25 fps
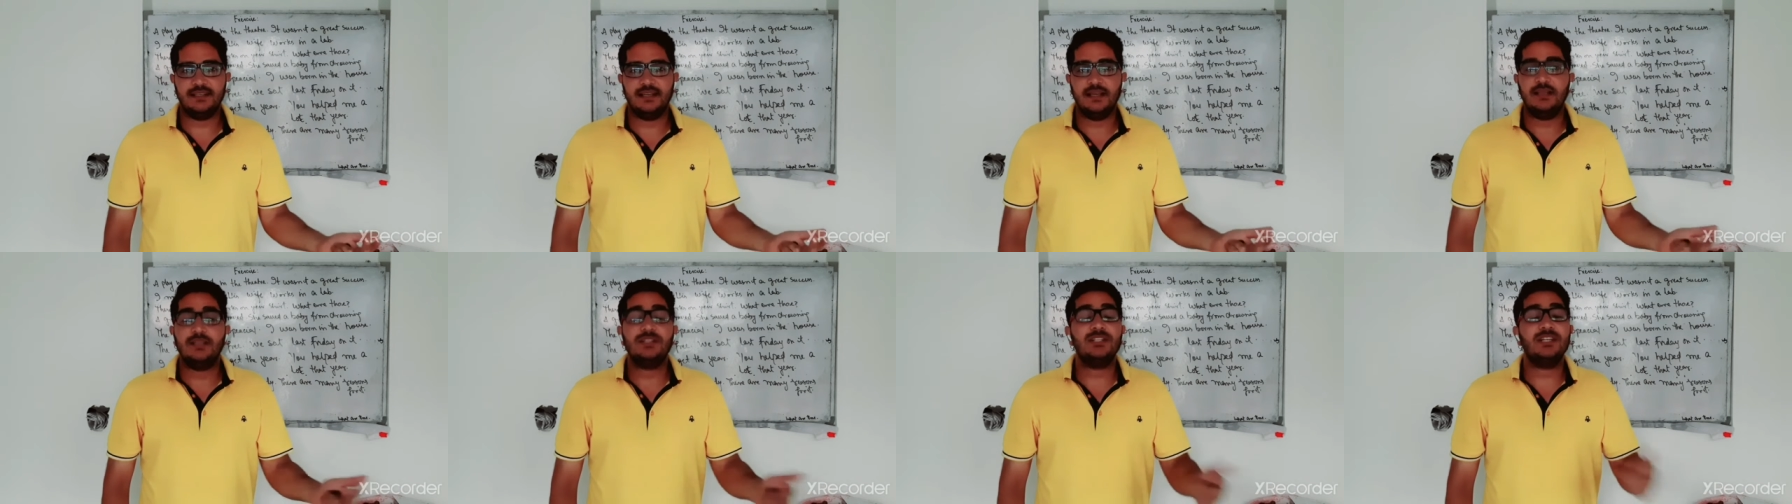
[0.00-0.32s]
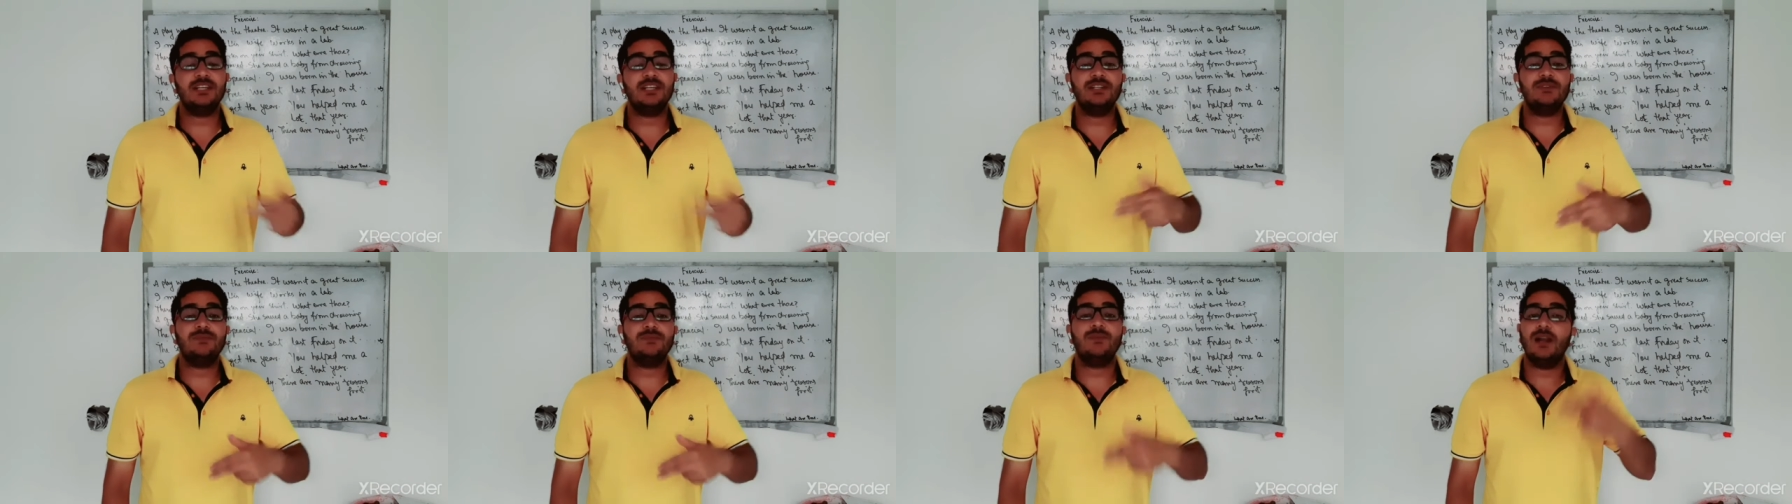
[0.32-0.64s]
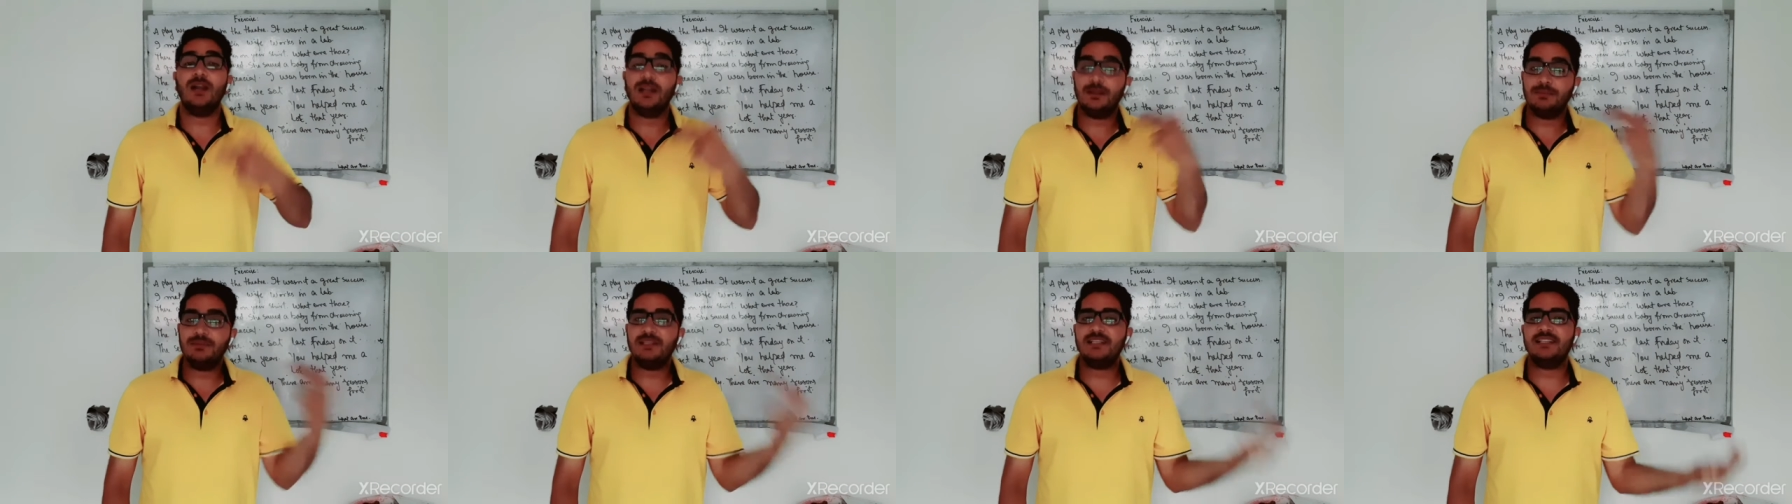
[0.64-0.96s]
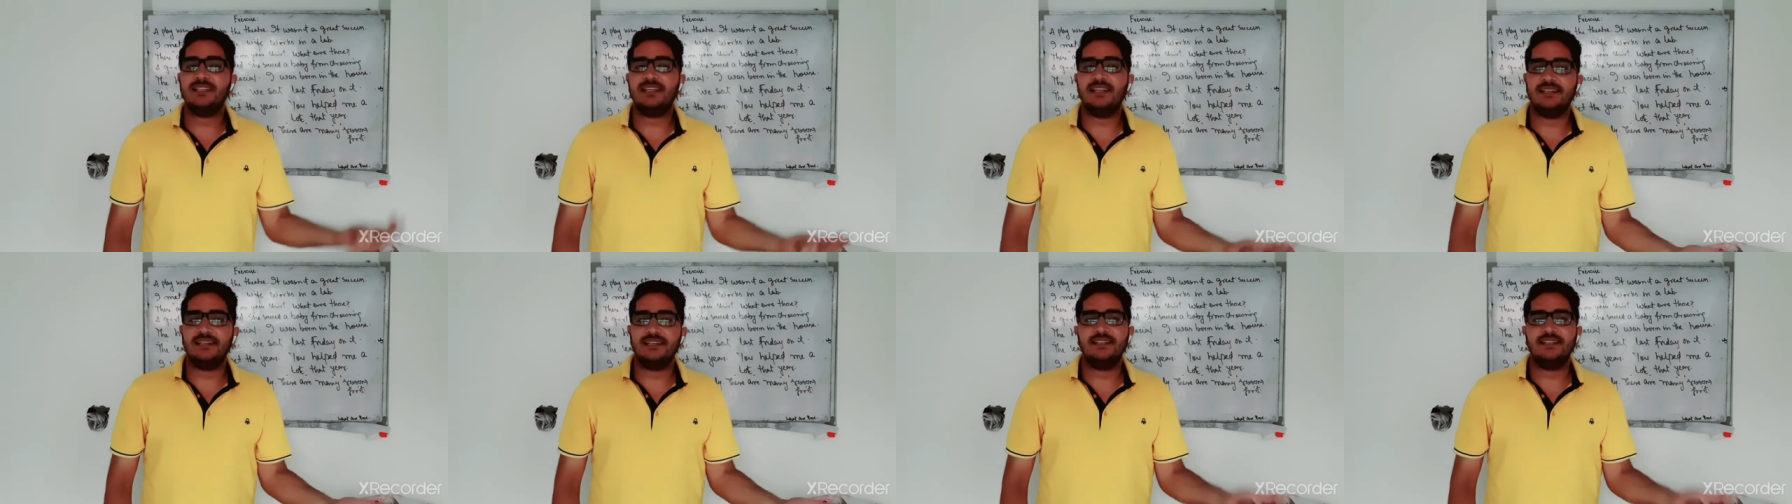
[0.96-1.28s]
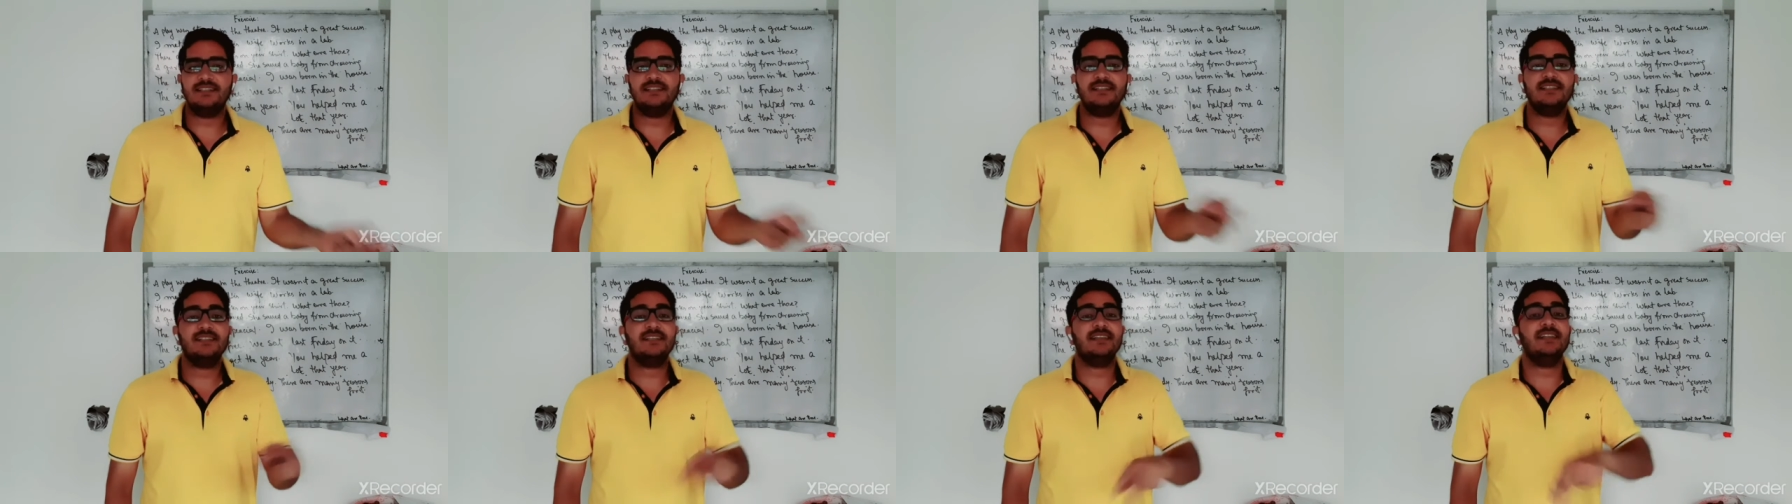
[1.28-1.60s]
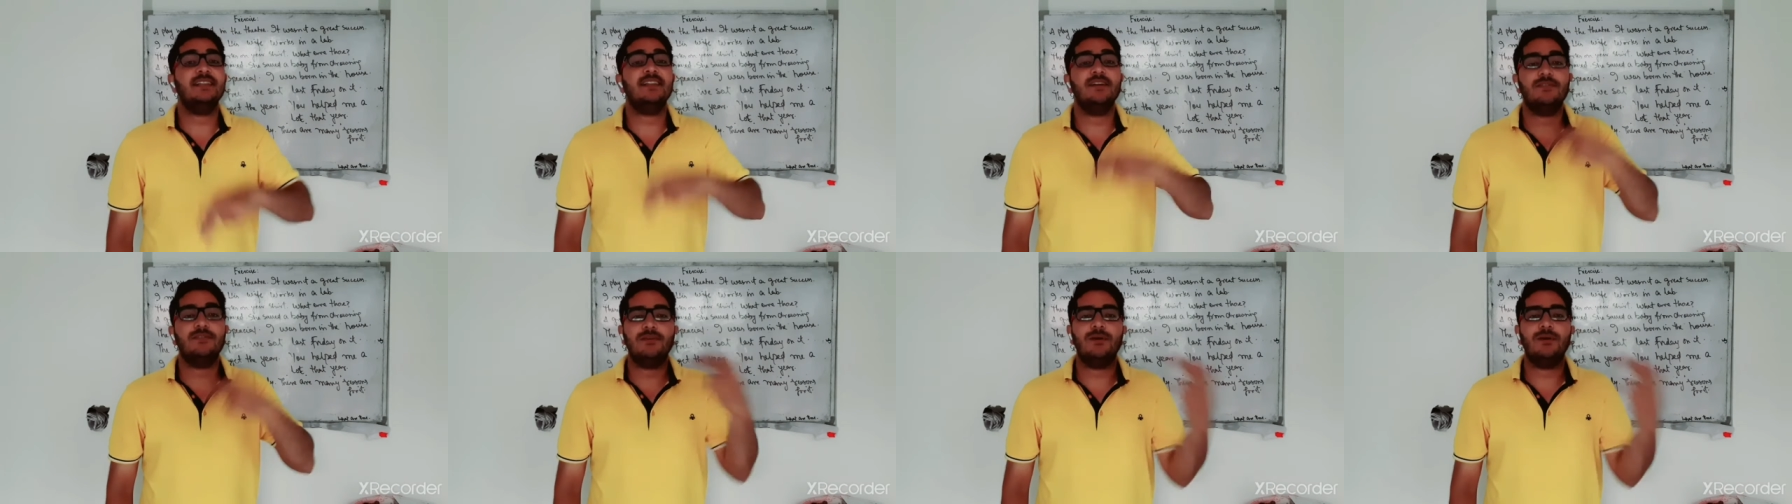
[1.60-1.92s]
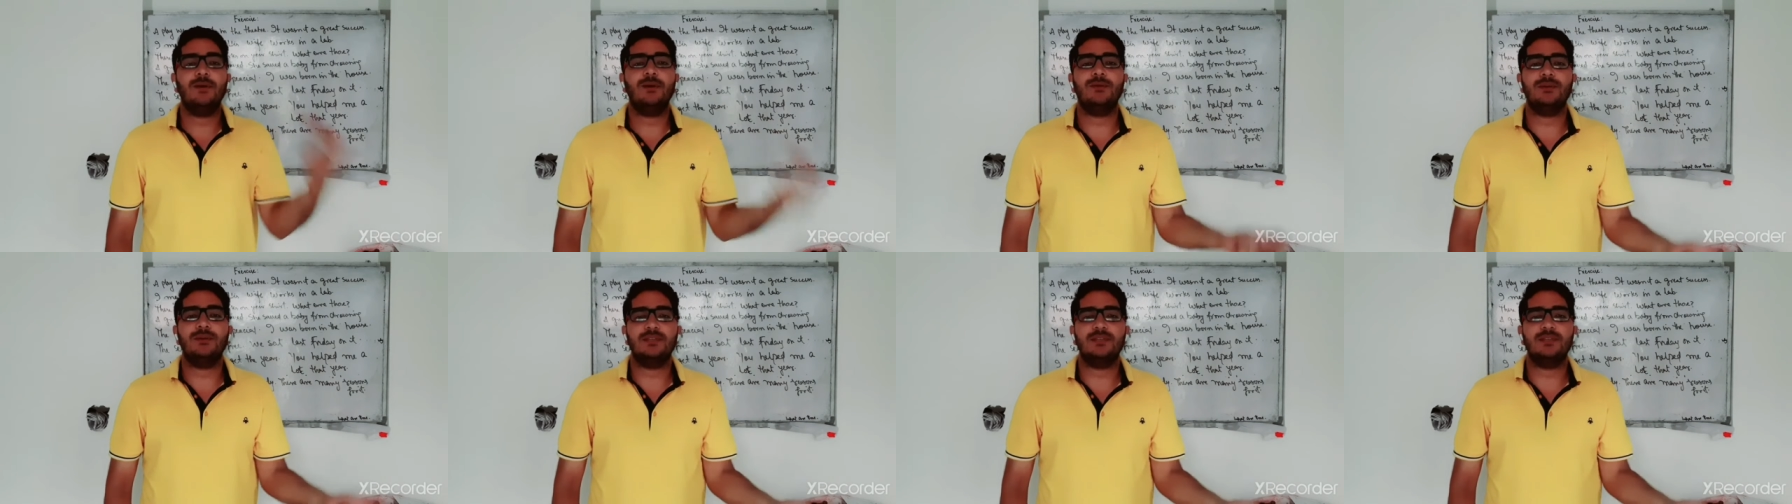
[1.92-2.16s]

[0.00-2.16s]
Change one of the sentences in the following